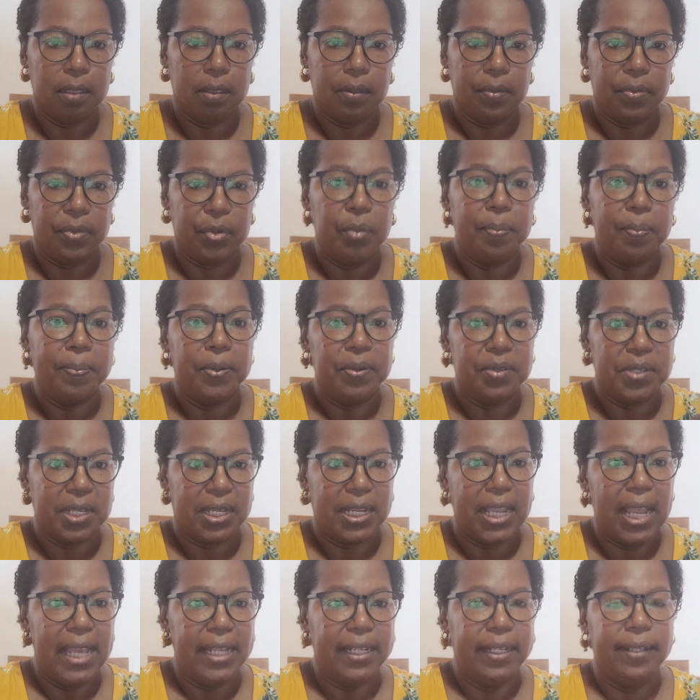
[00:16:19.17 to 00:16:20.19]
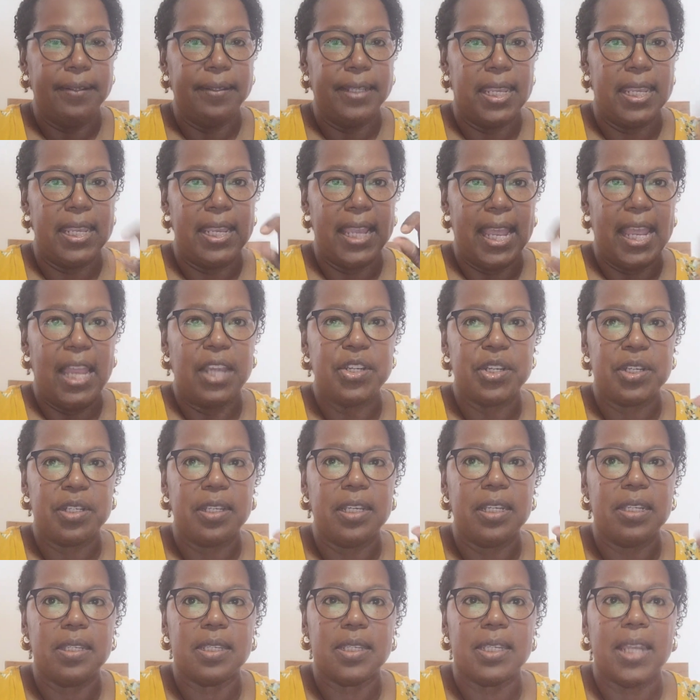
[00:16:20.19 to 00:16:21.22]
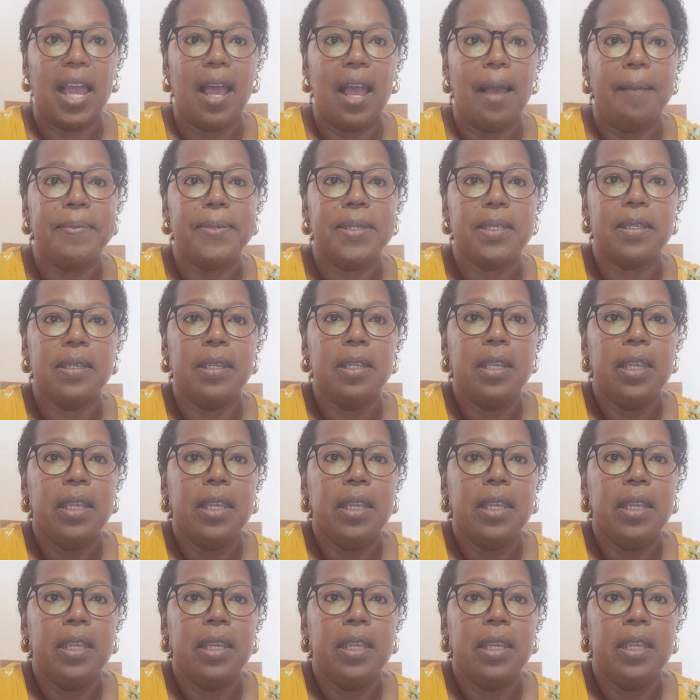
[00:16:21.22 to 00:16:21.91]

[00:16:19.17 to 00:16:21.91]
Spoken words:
through Punta Cana, he actually stopped